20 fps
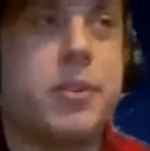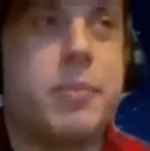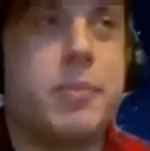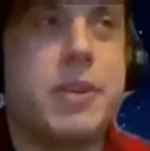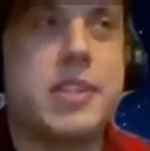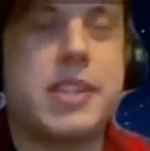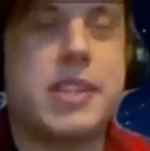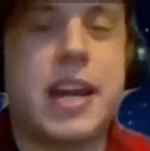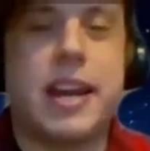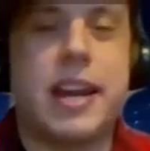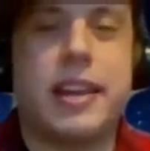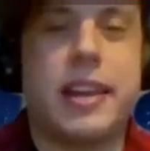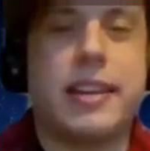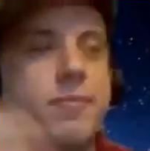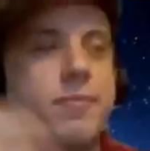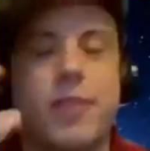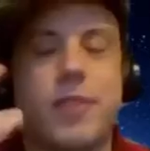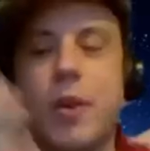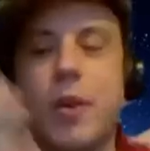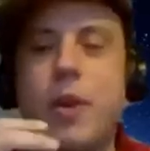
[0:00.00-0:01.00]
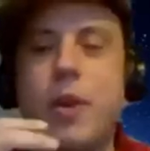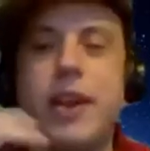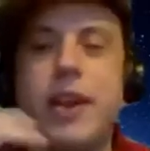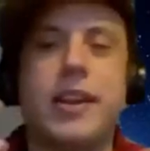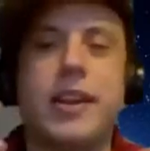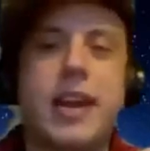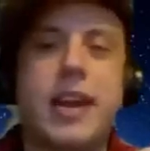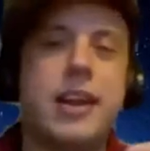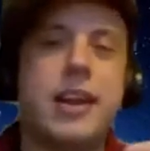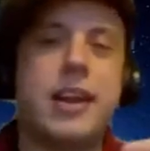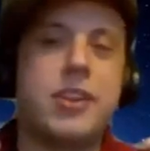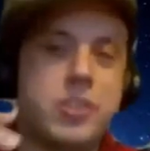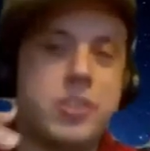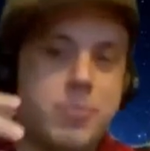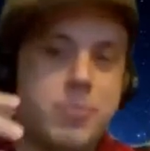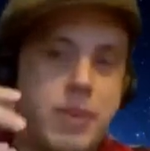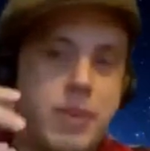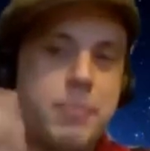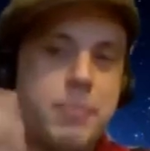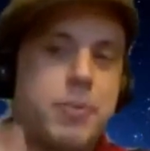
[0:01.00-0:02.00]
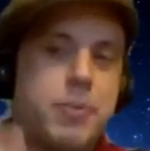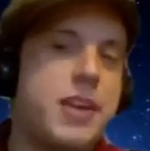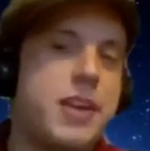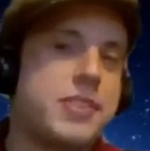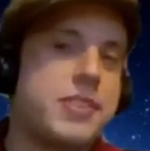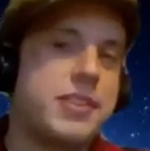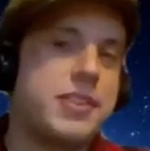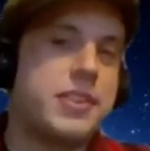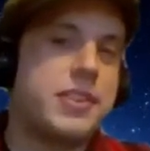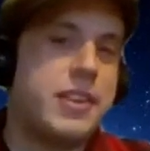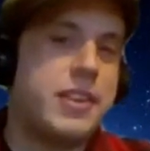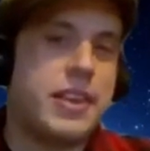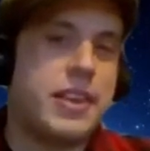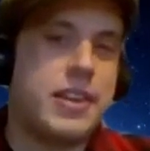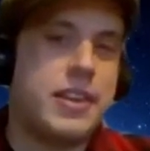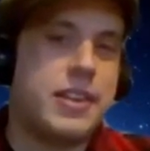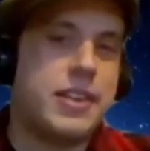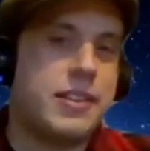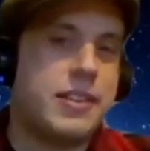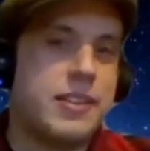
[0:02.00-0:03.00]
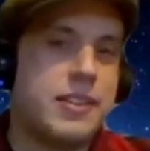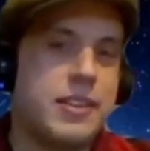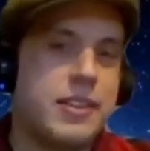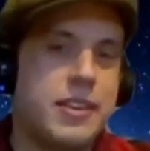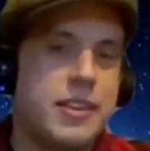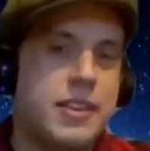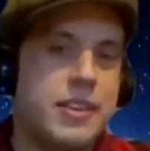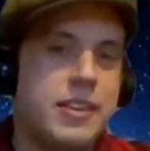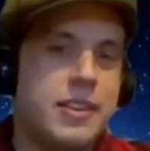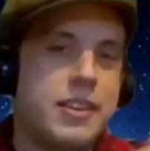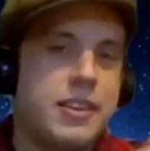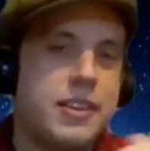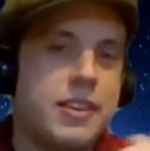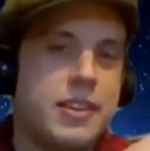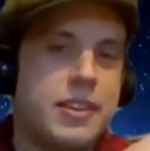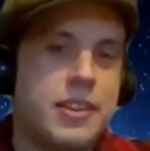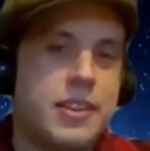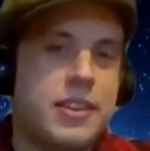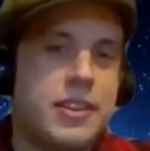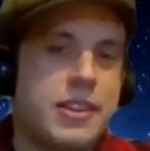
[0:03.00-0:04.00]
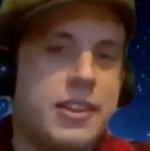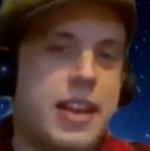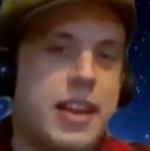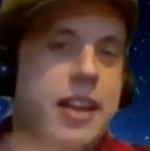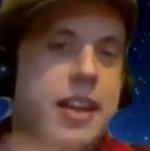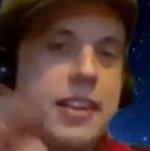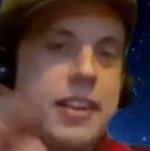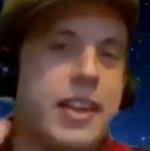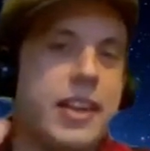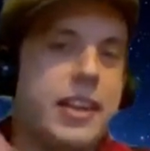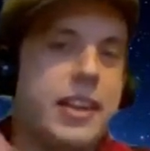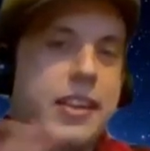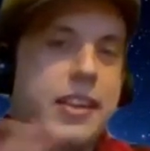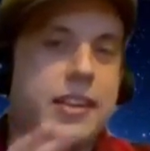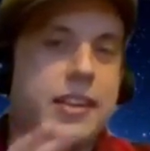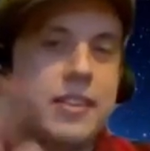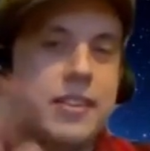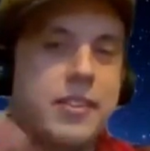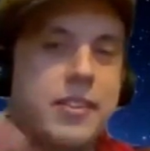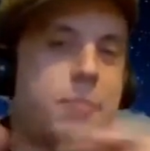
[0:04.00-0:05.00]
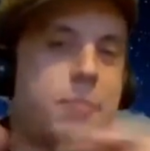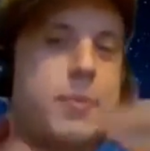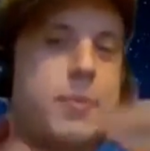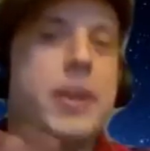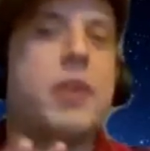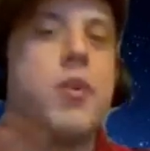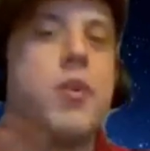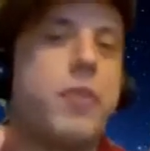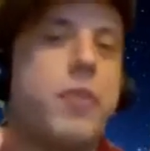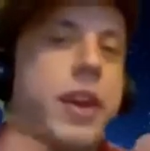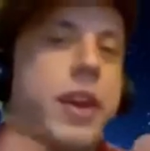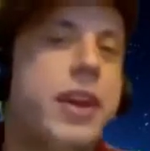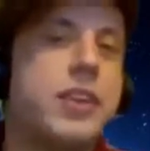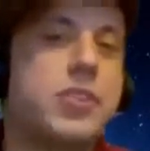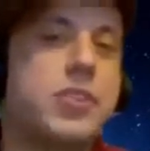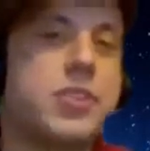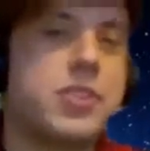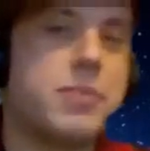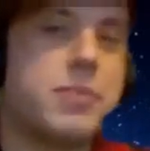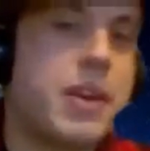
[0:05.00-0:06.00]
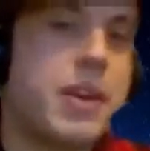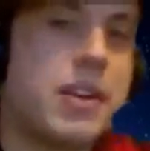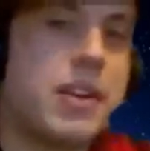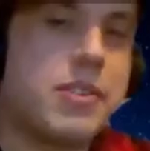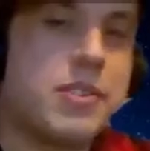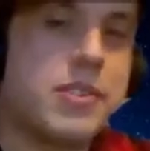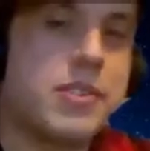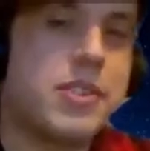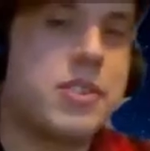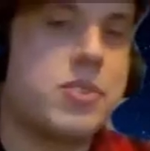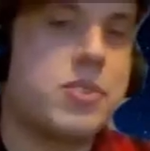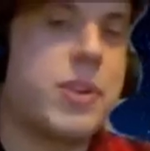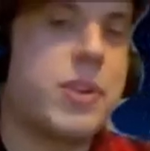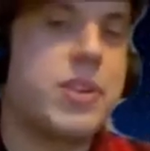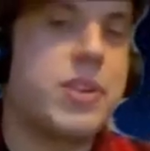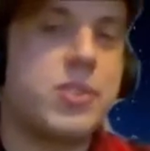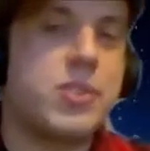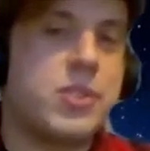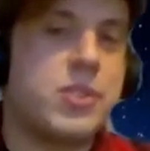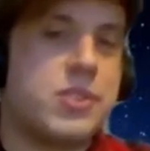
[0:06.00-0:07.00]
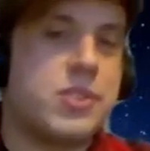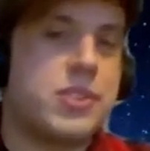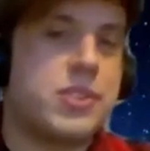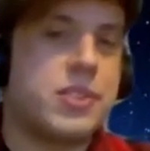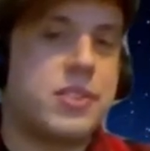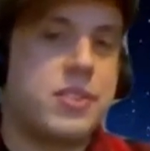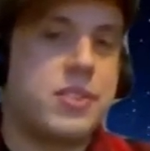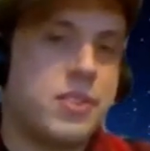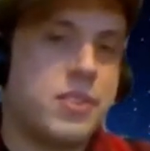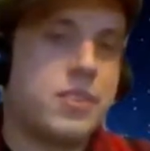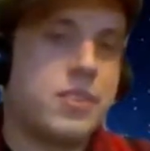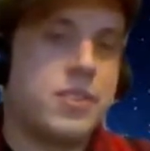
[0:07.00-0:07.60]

to me is kind of like a way to kind of just be present and not like being over anxious about situations and